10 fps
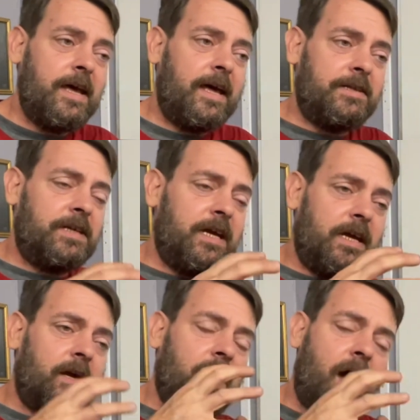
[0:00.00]
as a
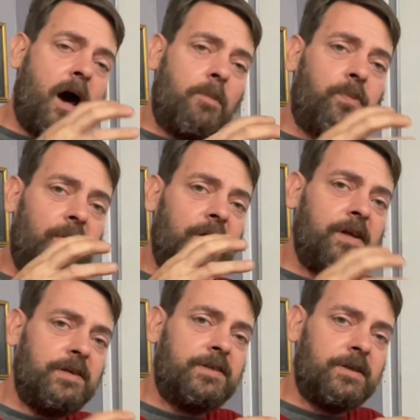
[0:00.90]

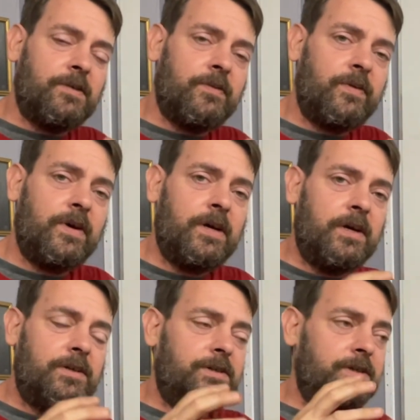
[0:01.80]
comprehensive
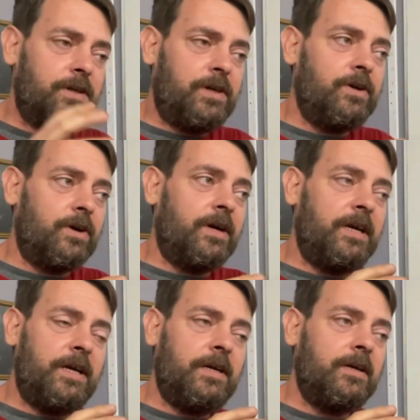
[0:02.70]

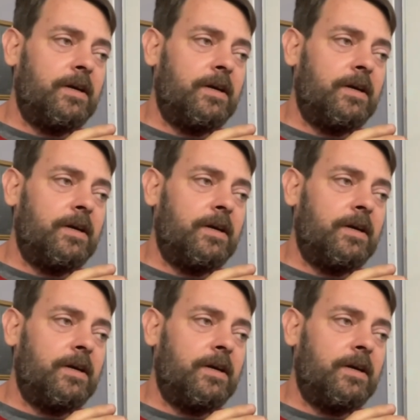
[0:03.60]
security